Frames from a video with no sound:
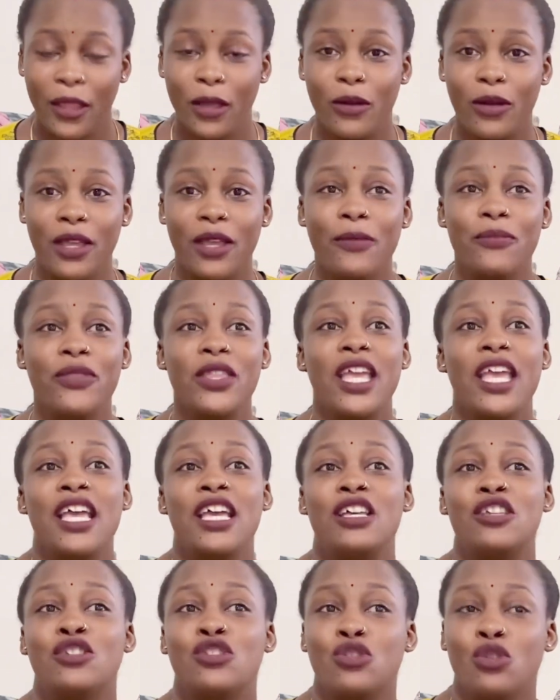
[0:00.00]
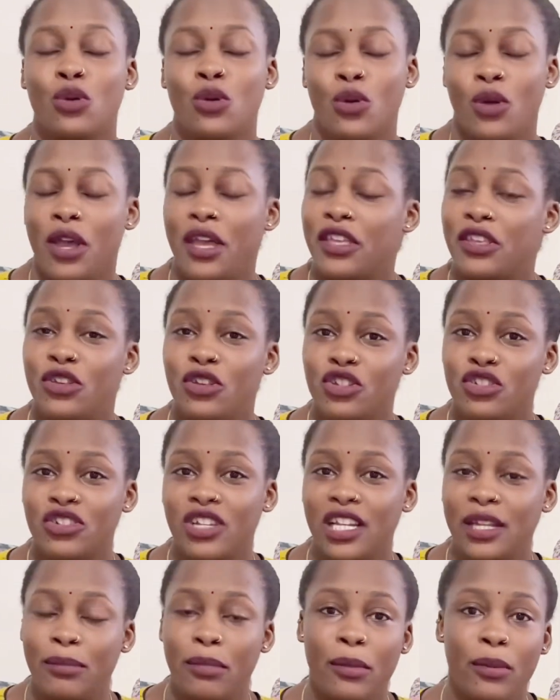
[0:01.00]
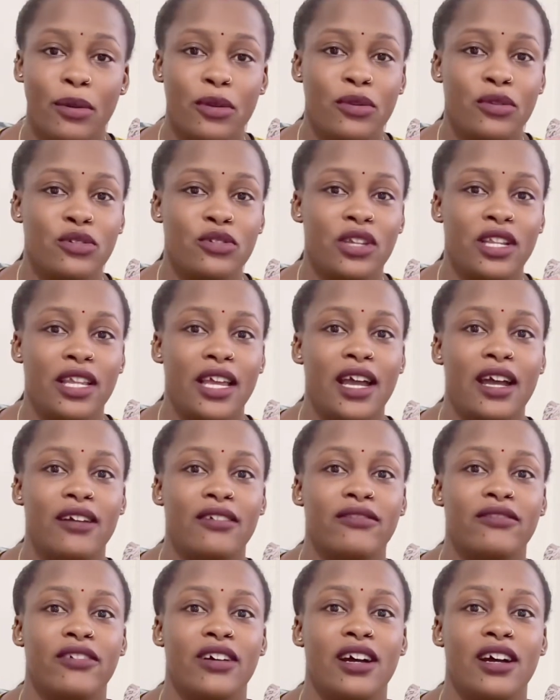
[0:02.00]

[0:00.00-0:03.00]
Okay, so people usually have